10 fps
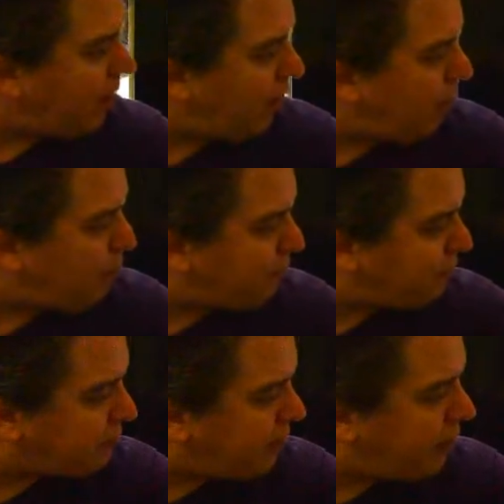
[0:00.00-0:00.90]

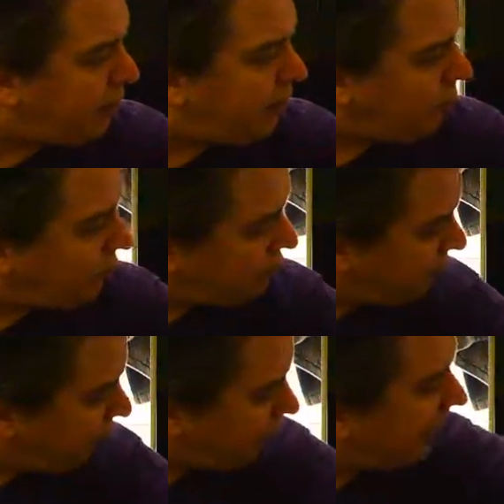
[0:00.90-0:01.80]
obsidian, which is
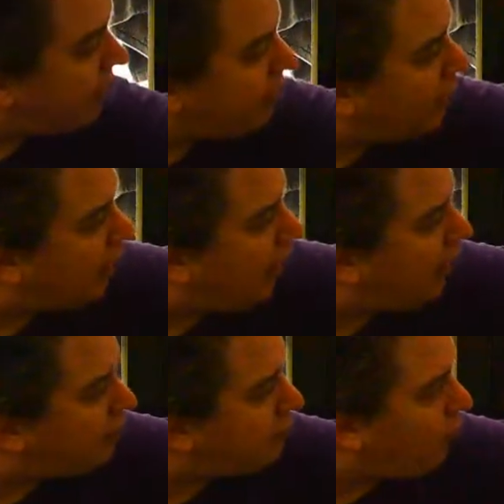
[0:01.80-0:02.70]
volcanic
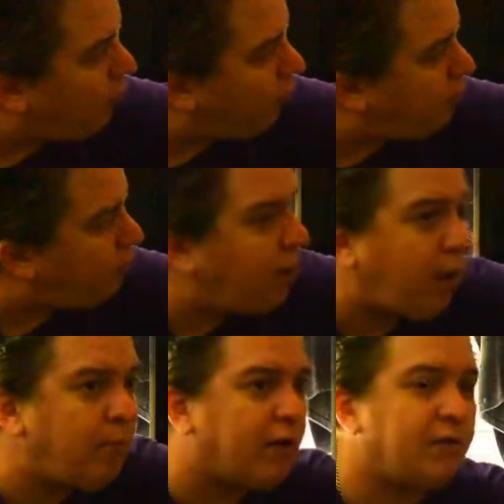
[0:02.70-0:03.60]
glass, or
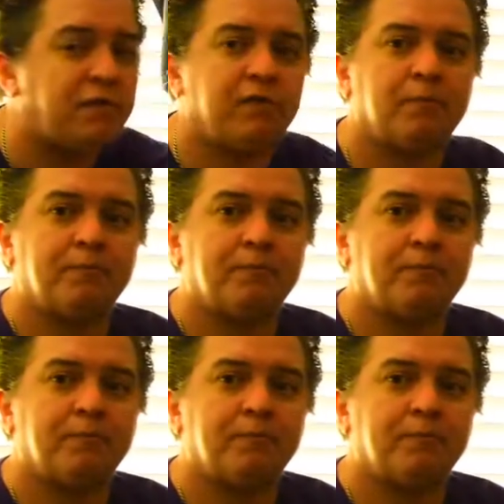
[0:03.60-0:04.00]
pumice.